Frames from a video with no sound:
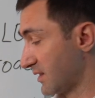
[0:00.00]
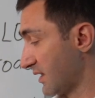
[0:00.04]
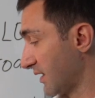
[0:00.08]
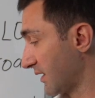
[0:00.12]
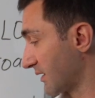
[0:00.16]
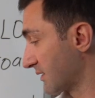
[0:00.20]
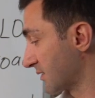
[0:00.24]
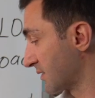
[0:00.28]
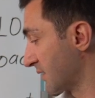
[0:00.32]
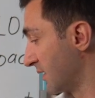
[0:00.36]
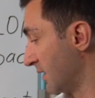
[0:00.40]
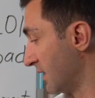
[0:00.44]

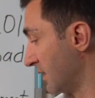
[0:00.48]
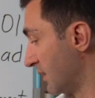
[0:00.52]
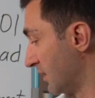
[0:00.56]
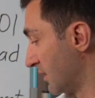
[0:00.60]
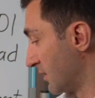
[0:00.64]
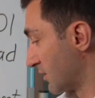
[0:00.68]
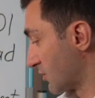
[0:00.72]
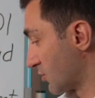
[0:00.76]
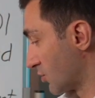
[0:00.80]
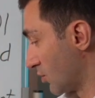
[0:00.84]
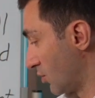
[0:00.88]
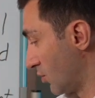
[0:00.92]
tax
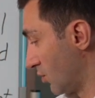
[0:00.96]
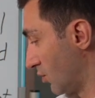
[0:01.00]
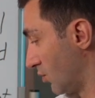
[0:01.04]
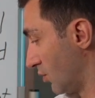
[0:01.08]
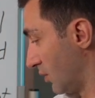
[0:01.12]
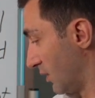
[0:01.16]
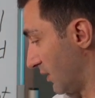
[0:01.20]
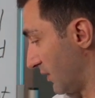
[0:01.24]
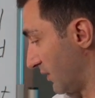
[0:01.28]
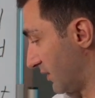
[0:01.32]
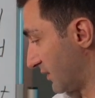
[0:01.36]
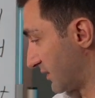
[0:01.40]

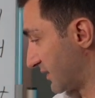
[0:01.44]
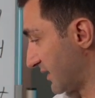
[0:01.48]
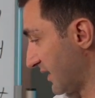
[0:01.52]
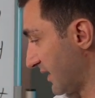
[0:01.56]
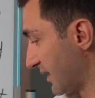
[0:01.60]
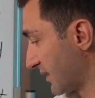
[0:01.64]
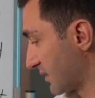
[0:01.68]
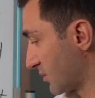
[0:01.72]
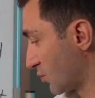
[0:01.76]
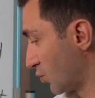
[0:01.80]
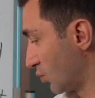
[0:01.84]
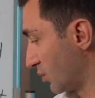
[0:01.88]
so the
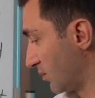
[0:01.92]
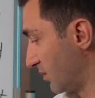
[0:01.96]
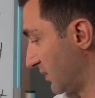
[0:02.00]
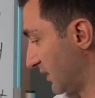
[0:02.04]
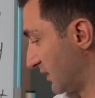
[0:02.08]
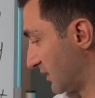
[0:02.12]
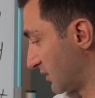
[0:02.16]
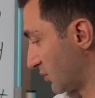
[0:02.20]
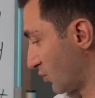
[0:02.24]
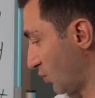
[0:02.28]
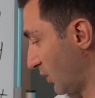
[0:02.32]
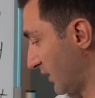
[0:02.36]
tax would
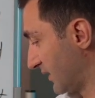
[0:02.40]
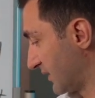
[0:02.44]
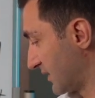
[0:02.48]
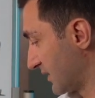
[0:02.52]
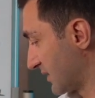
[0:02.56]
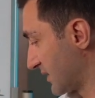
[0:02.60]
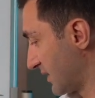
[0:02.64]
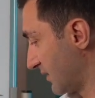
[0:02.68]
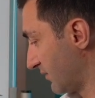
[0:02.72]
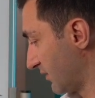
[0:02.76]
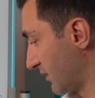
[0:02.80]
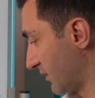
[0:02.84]
be
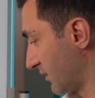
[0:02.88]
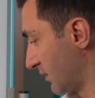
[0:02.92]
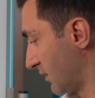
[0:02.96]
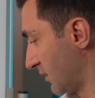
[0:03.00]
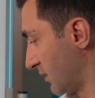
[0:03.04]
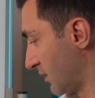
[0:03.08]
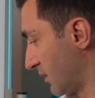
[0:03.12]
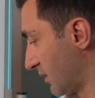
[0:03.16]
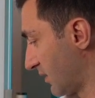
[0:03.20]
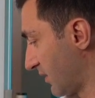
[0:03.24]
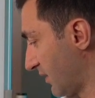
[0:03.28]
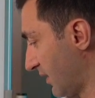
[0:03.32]

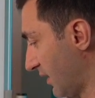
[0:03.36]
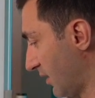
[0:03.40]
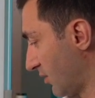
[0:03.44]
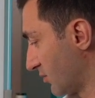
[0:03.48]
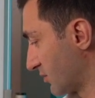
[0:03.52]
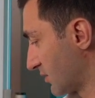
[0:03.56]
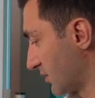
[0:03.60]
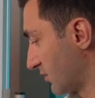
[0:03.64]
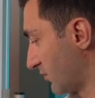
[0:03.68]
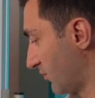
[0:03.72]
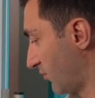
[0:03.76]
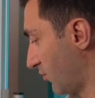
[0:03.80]

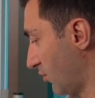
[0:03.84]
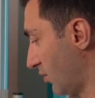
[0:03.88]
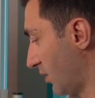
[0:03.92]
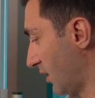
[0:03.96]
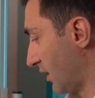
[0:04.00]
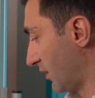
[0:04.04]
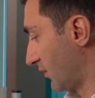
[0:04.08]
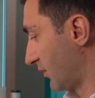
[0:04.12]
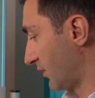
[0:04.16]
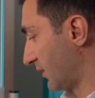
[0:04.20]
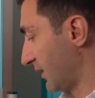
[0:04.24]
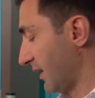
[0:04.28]

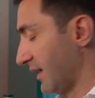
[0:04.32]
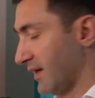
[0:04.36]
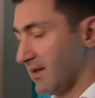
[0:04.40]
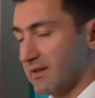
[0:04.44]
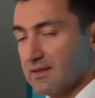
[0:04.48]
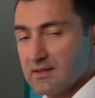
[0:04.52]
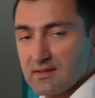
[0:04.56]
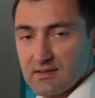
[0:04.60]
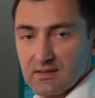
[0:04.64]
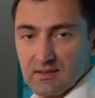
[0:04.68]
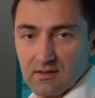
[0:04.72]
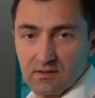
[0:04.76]

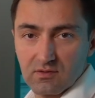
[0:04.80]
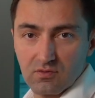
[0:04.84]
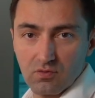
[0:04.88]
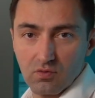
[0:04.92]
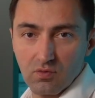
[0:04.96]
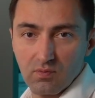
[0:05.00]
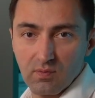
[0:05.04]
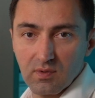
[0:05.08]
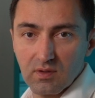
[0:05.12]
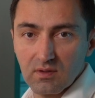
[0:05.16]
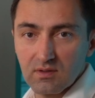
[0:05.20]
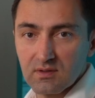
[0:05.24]
27,486
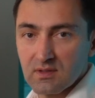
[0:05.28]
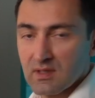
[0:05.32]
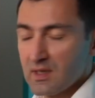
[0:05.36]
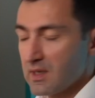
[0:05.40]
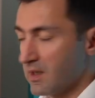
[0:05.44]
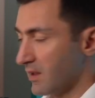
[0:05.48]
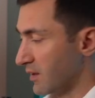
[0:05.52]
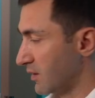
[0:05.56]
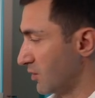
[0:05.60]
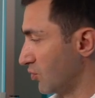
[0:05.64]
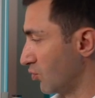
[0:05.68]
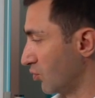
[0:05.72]
rubles.
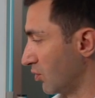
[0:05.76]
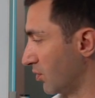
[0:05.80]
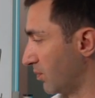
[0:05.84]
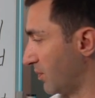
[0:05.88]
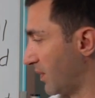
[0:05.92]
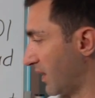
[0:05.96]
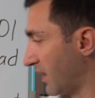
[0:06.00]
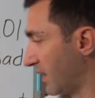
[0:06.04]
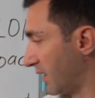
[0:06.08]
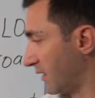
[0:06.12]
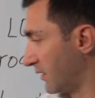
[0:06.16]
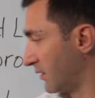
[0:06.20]
You will
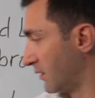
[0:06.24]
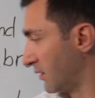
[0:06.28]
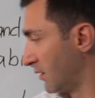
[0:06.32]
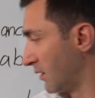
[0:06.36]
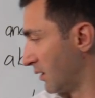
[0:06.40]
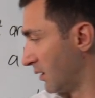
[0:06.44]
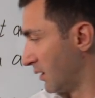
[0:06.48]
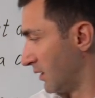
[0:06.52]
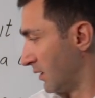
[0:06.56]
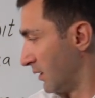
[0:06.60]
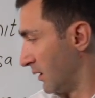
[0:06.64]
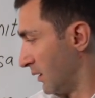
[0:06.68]
pay,
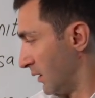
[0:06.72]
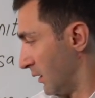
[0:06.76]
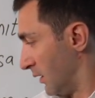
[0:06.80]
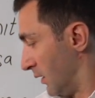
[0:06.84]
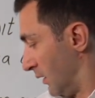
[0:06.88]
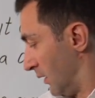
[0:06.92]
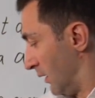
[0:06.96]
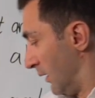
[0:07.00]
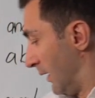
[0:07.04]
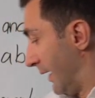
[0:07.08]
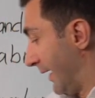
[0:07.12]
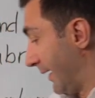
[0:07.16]

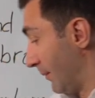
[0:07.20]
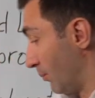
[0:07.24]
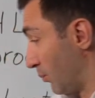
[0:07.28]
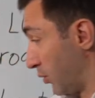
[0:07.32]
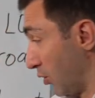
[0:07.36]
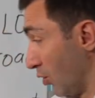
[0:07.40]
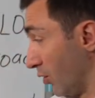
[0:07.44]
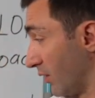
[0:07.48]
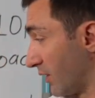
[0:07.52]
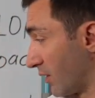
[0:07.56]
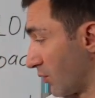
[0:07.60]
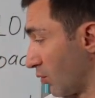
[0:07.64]

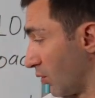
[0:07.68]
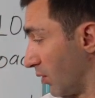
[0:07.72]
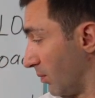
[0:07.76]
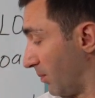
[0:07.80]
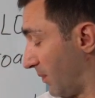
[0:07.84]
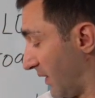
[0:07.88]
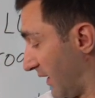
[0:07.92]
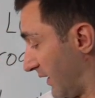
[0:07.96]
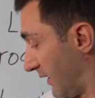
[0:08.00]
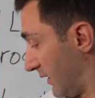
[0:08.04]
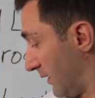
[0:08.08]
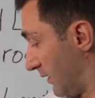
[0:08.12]
employer will
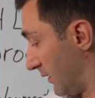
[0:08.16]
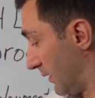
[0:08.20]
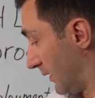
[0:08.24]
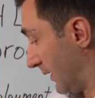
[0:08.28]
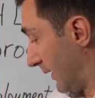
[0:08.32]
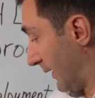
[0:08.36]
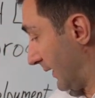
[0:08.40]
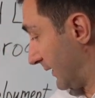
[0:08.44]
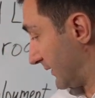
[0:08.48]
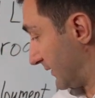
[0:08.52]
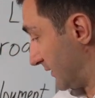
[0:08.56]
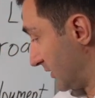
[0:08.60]
pay
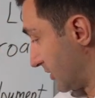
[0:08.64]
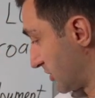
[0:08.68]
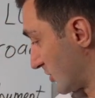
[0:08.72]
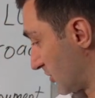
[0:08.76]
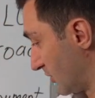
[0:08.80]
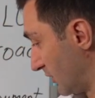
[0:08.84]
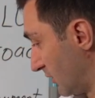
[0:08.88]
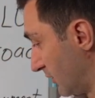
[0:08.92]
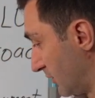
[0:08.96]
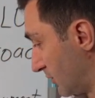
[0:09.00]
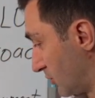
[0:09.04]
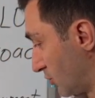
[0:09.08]

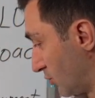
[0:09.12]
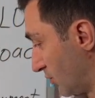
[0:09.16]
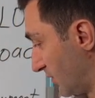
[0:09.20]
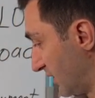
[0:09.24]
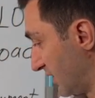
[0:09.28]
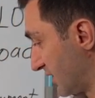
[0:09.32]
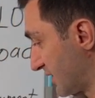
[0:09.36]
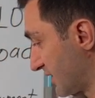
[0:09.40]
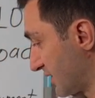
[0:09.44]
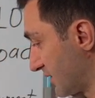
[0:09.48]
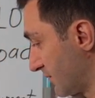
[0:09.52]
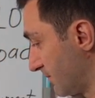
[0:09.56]
additionally to
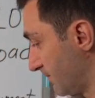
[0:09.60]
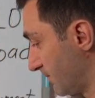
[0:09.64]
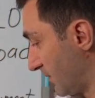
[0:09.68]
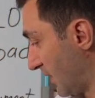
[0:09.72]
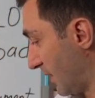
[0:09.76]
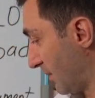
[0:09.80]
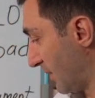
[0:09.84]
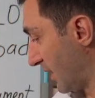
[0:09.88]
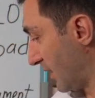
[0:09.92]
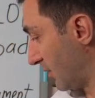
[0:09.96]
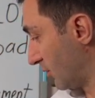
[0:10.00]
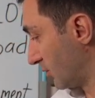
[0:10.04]
this
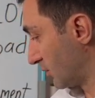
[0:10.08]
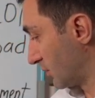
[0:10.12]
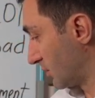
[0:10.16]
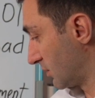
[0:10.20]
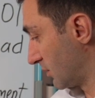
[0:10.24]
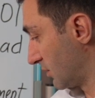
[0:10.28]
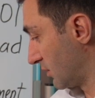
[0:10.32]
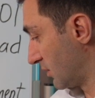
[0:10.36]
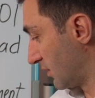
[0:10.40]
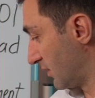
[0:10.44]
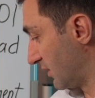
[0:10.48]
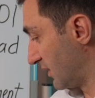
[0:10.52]

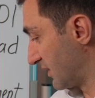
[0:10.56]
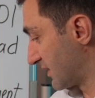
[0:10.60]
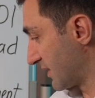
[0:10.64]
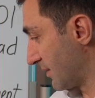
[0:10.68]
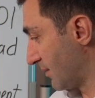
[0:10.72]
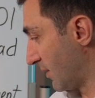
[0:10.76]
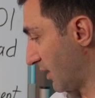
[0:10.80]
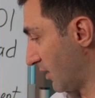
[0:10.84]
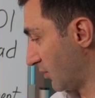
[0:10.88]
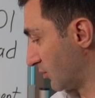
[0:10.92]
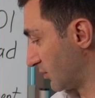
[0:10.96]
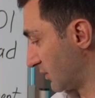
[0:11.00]
amount, this
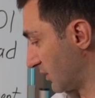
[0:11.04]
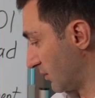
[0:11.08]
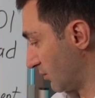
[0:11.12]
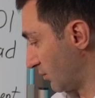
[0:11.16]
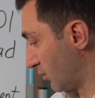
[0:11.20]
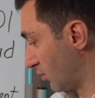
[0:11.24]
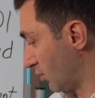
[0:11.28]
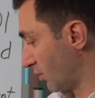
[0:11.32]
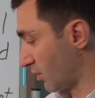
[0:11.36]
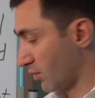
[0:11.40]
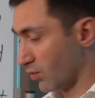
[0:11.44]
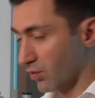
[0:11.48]
amount
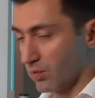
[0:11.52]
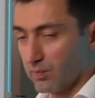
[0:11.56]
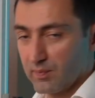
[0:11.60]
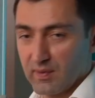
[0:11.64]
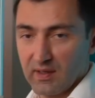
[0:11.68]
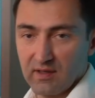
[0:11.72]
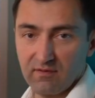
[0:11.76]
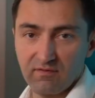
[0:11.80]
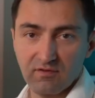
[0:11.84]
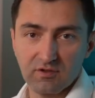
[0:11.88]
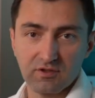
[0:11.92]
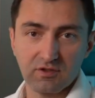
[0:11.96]
employer will
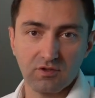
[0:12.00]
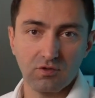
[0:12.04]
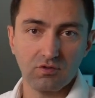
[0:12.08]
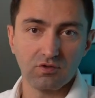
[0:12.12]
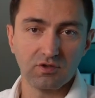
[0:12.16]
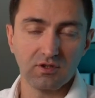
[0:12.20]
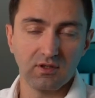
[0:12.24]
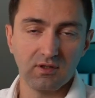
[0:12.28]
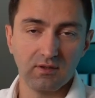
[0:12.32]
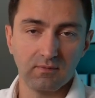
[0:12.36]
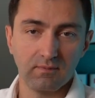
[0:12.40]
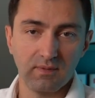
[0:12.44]
pay for
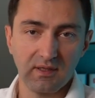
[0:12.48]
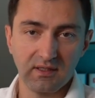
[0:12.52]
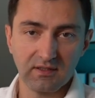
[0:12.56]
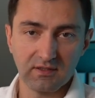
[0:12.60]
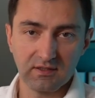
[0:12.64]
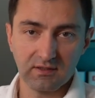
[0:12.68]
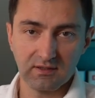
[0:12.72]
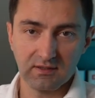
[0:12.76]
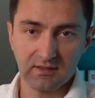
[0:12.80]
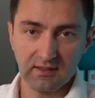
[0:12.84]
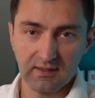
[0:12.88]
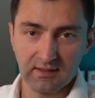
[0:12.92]
social and
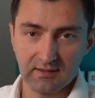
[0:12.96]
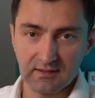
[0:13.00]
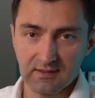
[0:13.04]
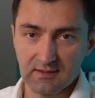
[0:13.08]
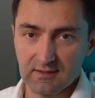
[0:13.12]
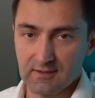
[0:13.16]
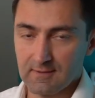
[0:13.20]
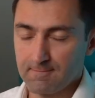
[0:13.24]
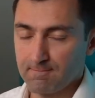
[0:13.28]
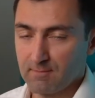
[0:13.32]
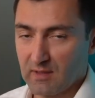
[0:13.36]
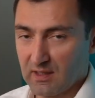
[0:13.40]
pension
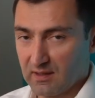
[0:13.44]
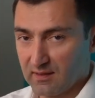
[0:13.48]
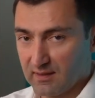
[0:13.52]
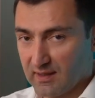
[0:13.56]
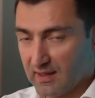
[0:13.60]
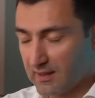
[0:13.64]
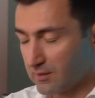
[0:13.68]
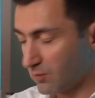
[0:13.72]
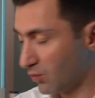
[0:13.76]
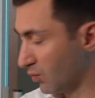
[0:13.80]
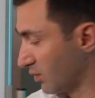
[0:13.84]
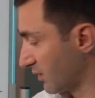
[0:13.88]
taxes. And
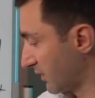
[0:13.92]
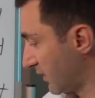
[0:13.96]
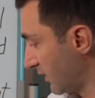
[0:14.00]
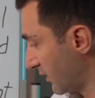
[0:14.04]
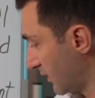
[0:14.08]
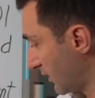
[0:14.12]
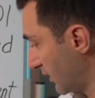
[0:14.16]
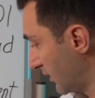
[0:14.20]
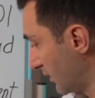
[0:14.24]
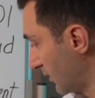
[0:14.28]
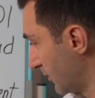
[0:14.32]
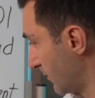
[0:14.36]
that will
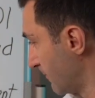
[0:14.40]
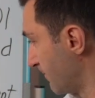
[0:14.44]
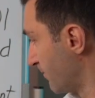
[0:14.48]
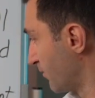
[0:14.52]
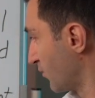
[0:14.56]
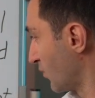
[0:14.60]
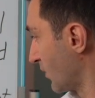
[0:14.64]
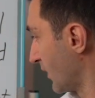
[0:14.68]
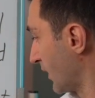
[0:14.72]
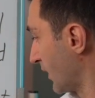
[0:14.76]
kick in